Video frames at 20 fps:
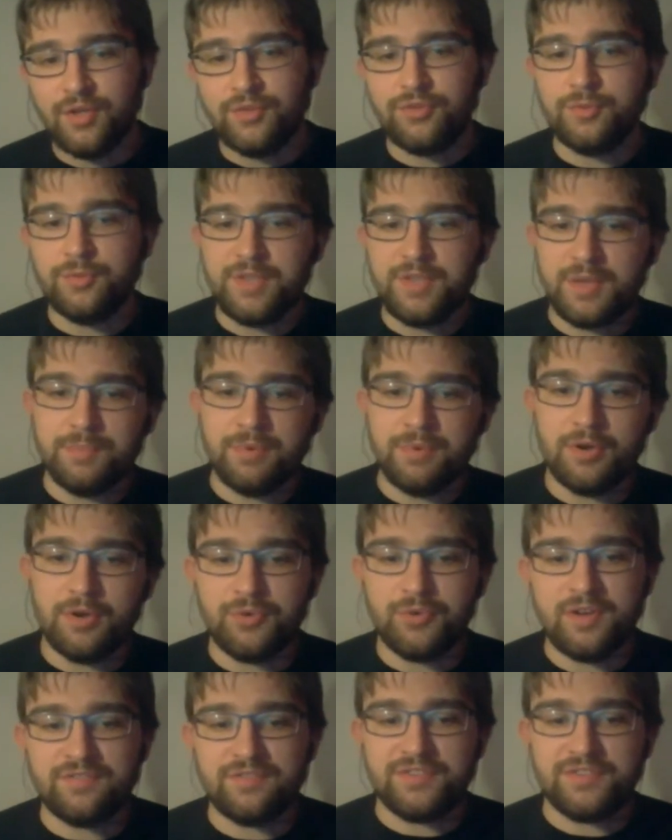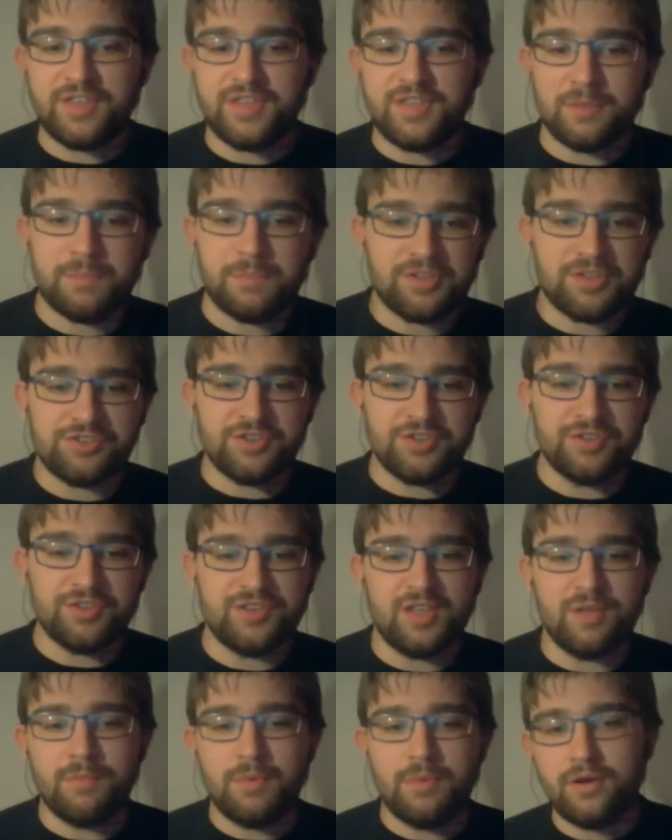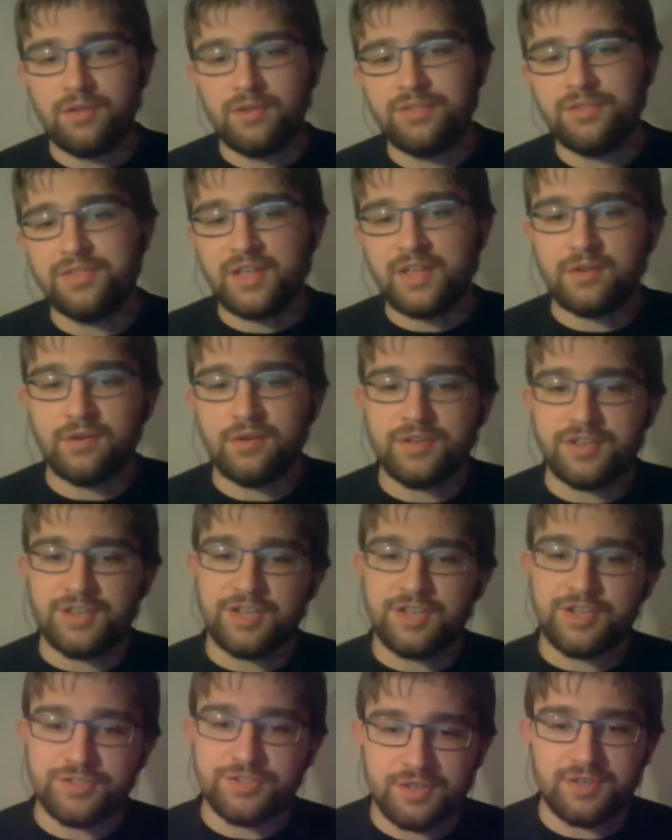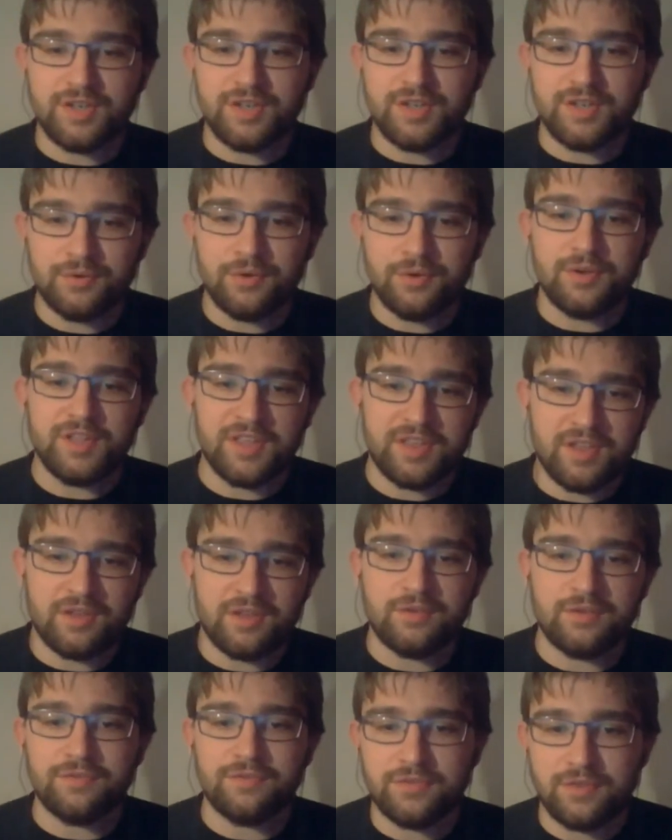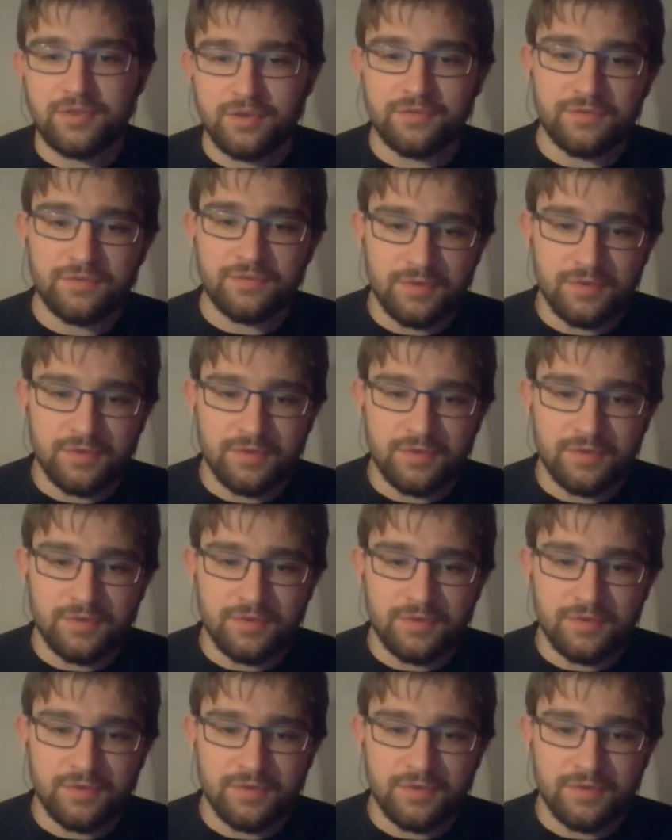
to be able to have that partition table on that location and all that kind of stuff.